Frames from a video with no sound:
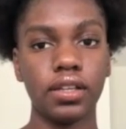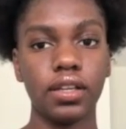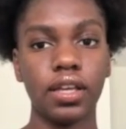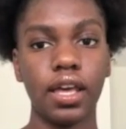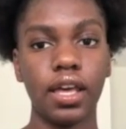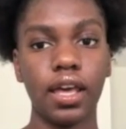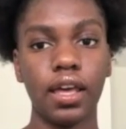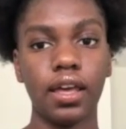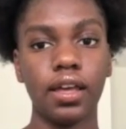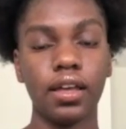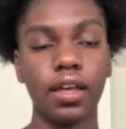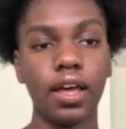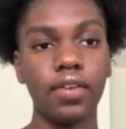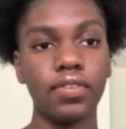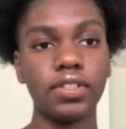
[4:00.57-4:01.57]
gate,
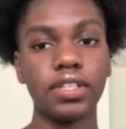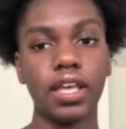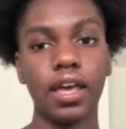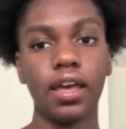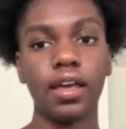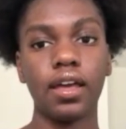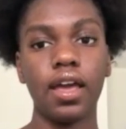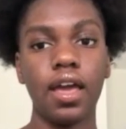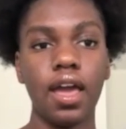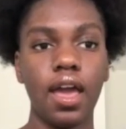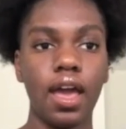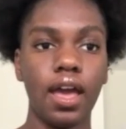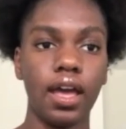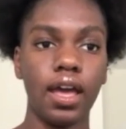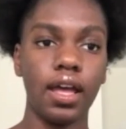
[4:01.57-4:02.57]
heaven's gate,
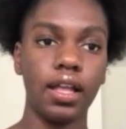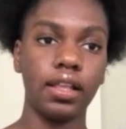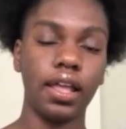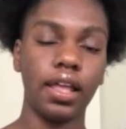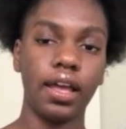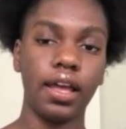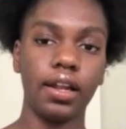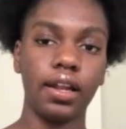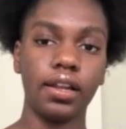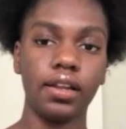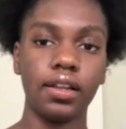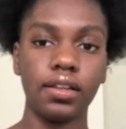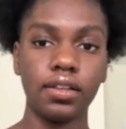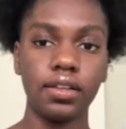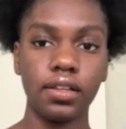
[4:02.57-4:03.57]
and led
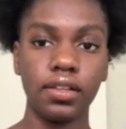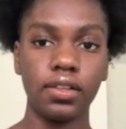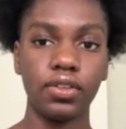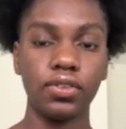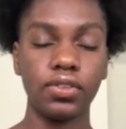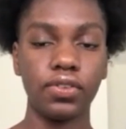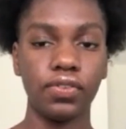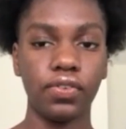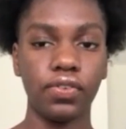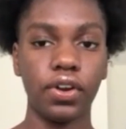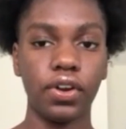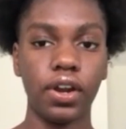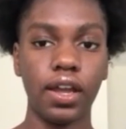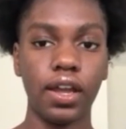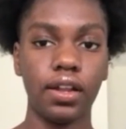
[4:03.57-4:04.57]

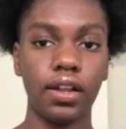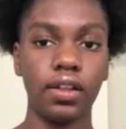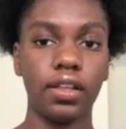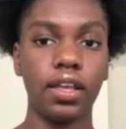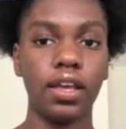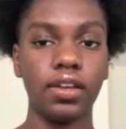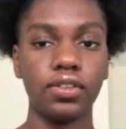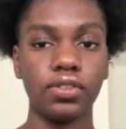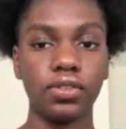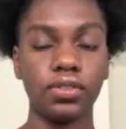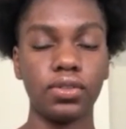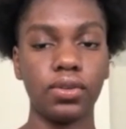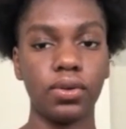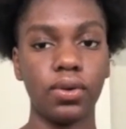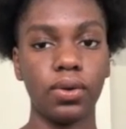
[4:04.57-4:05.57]
Lucifer and the angels
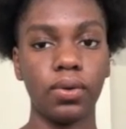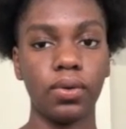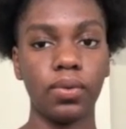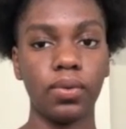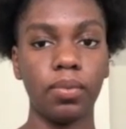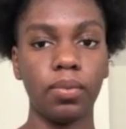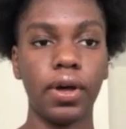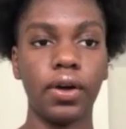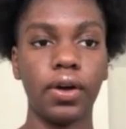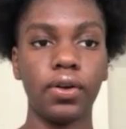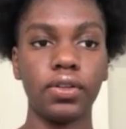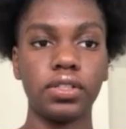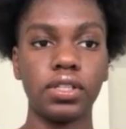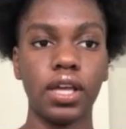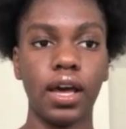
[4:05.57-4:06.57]
who
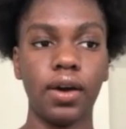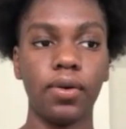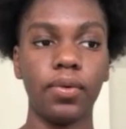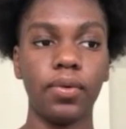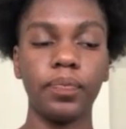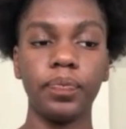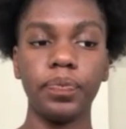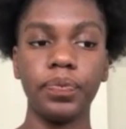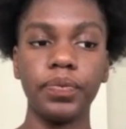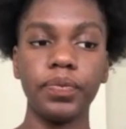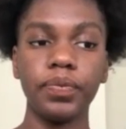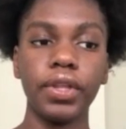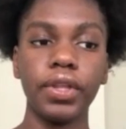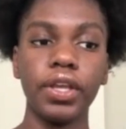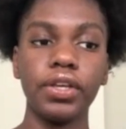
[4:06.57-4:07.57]
rebelled out.
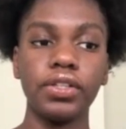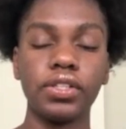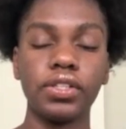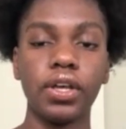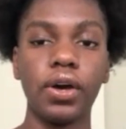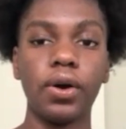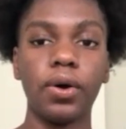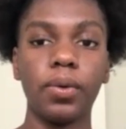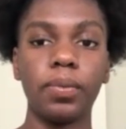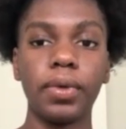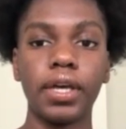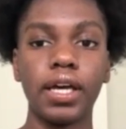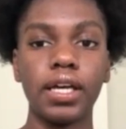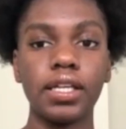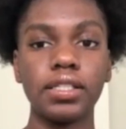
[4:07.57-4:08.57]
So
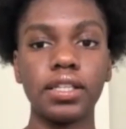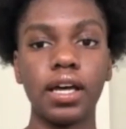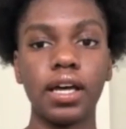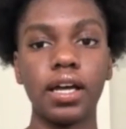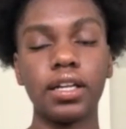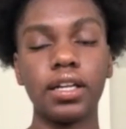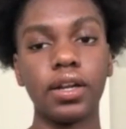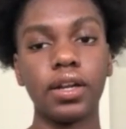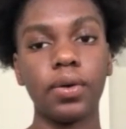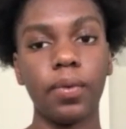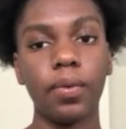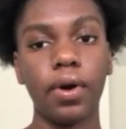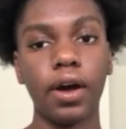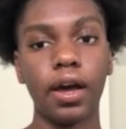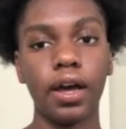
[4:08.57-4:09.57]
because God didn't
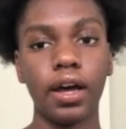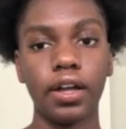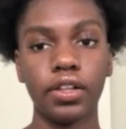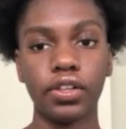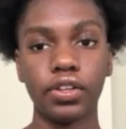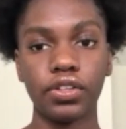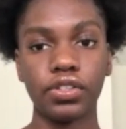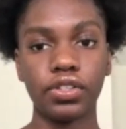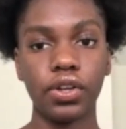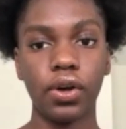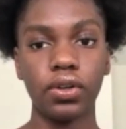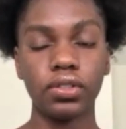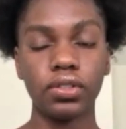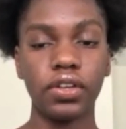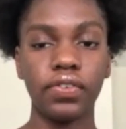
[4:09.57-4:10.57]
want others to
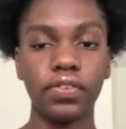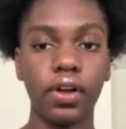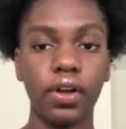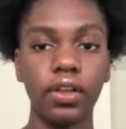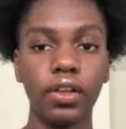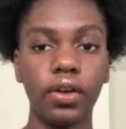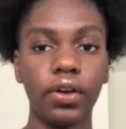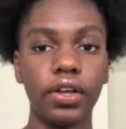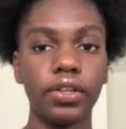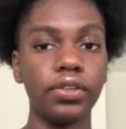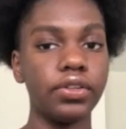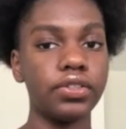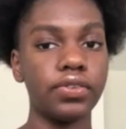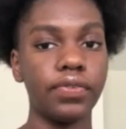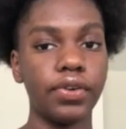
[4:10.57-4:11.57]
also follow in
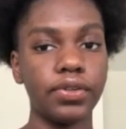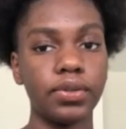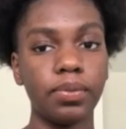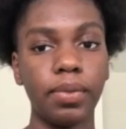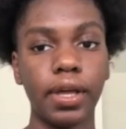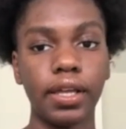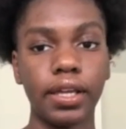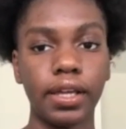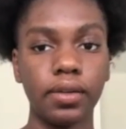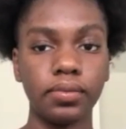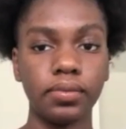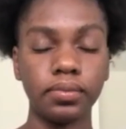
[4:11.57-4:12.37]
Lucifer's rebellion,